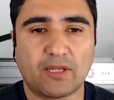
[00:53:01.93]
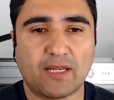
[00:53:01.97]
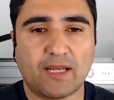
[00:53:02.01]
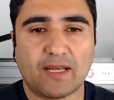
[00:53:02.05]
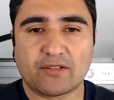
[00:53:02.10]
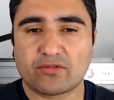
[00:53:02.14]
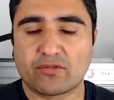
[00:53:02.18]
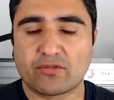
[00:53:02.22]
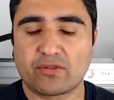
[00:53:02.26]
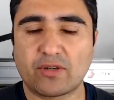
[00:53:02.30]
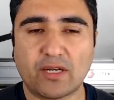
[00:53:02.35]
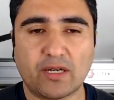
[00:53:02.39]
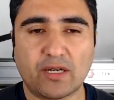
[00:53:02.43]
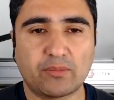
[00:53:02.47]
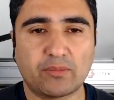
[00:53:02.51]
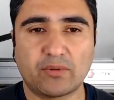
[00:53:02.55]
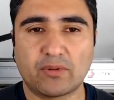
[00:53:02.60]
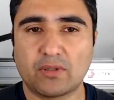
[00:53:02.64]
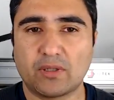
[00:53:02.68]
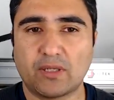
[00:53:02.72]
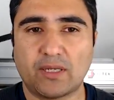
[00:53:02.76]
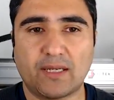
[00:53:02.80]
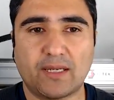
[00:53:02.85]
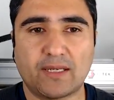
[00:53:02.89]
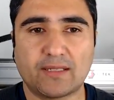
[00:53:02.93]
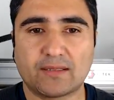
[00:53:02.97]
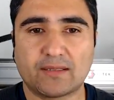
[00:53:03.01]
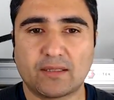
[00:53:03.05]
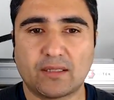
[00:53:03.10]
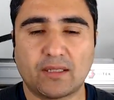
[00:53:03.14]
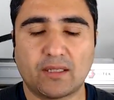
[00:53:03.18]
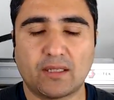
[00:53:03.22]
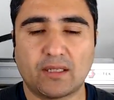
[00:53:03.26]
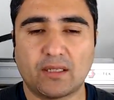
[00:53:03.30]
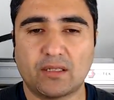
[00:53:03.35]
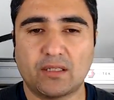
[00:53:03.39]
as
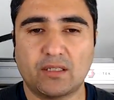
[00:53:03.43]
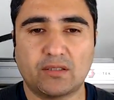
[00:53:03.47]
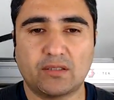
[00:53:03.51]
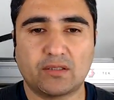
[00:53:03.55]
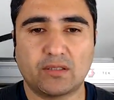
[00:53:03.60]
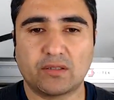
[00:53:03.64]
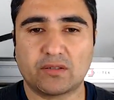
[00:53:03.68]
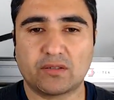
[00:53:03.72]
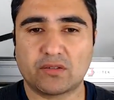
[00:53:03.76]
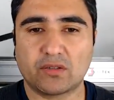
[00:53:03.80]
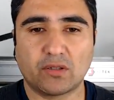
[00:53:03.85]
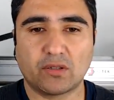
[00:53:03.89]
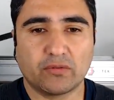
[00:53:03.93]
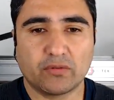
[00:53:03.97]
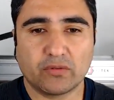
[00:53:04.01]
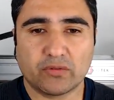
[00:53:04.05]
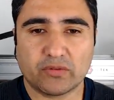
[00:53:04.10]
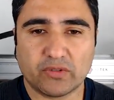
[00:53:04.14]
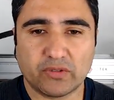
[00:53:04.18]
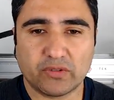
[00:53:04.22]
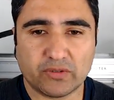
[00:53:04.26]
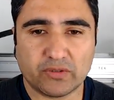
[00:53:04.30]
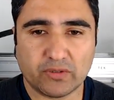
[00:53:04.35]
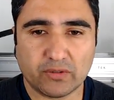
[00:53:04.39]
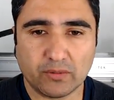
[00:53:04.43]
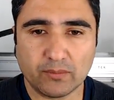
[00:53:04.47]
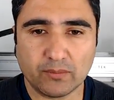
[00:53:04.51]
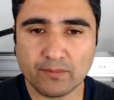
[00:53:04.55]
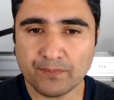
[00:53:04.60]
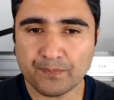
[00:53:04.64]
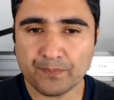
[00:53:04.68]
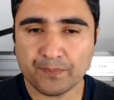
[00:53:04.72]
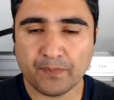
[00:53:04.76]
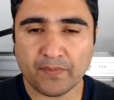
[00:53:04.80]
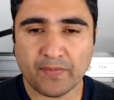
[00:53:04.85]
his servo system.